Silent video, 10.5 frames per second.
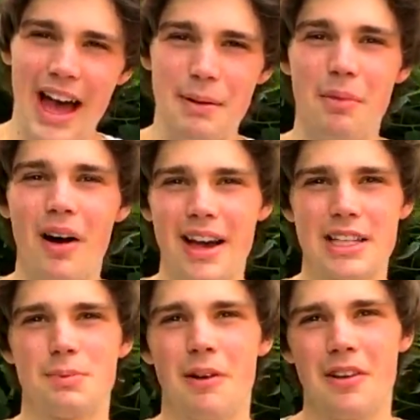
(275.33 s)
In my
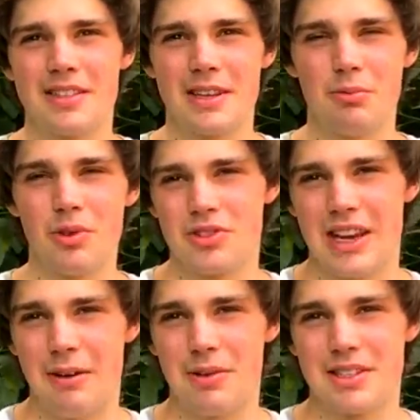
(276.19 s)
experience, it
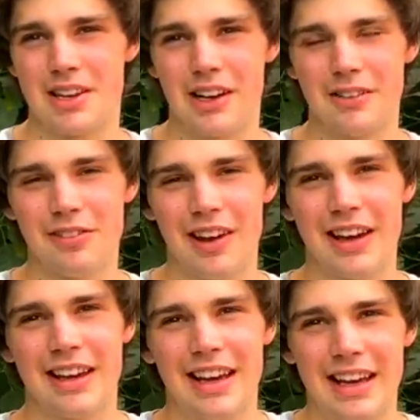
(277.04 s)
was kind of
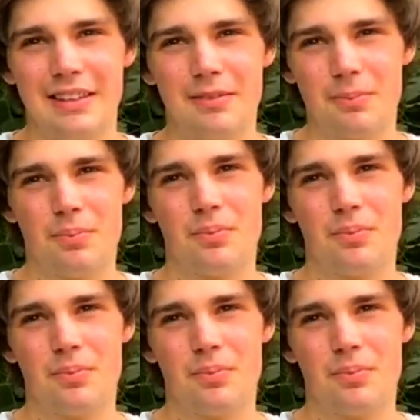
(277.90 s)
like in